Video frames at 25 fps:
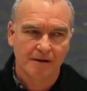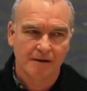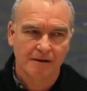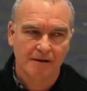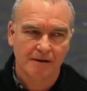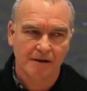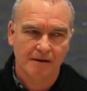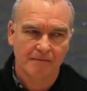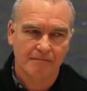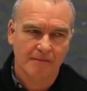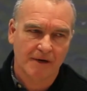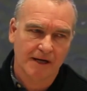
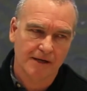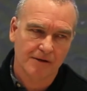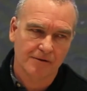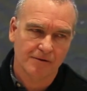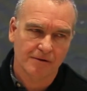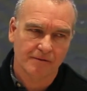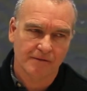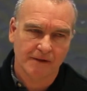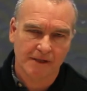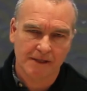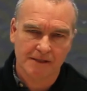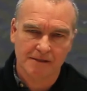In my
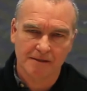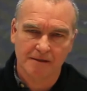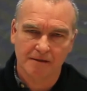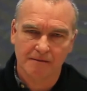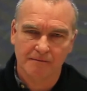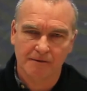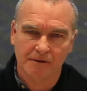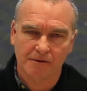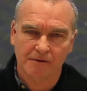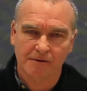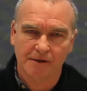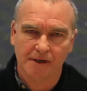university,
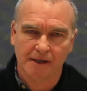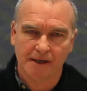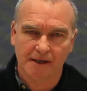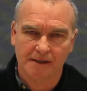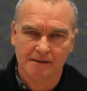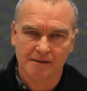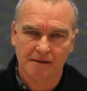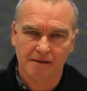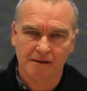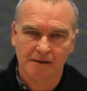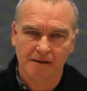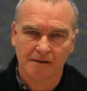we
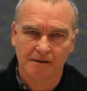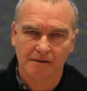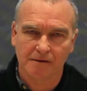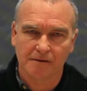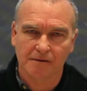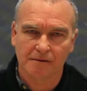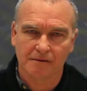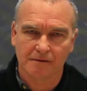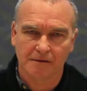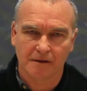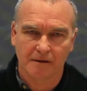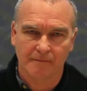organise a thing
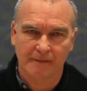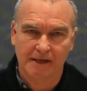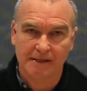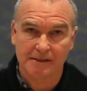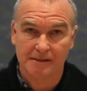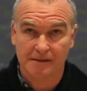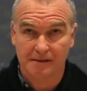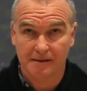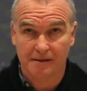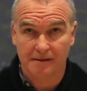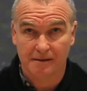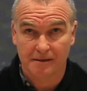called
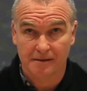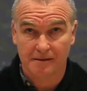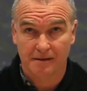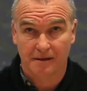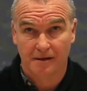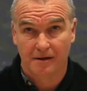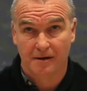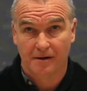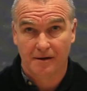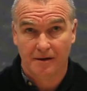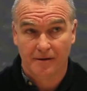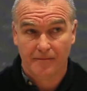Commensus,
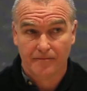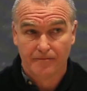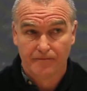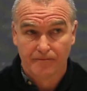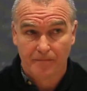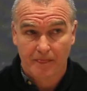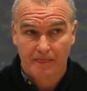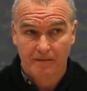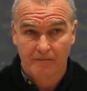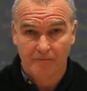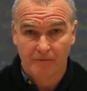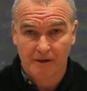
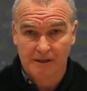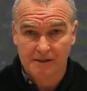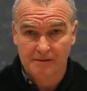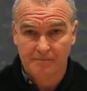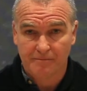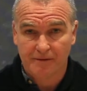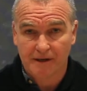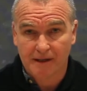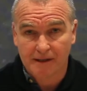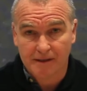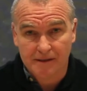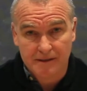which
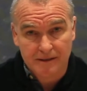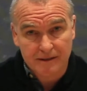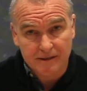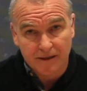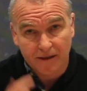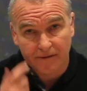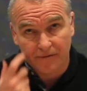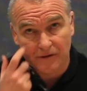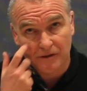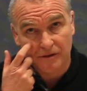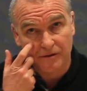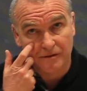brings
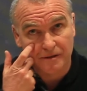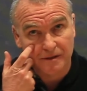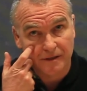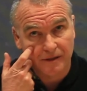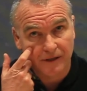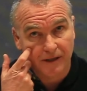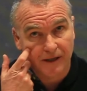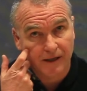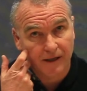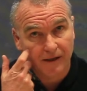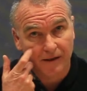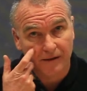service users
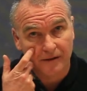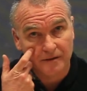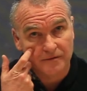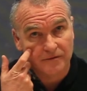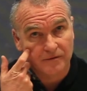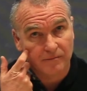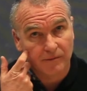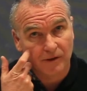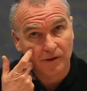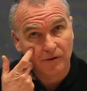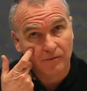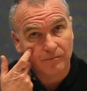and carers
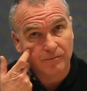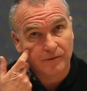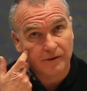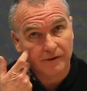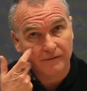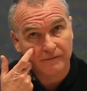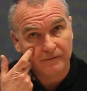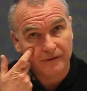from a number of